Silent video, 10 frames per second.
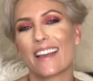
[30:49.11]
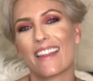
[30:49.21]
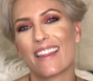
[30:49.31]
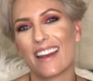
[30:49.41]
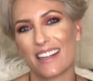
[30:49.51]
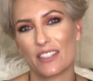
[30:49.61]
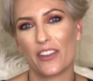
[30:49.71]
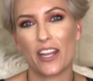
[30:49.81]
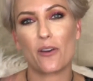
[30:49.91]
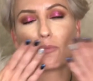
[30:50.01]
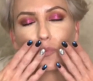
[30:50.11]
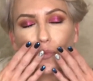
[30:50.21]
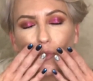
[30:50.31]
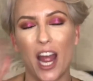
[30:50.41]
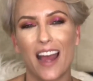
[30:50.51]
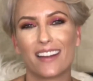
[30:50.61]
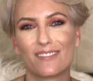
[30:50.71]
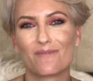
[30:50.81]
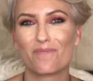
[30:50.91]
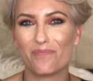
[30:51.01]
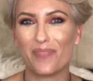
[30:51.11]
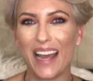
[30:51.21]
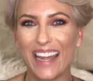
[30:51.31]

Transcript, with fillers: in the next video. Mwah. Bye.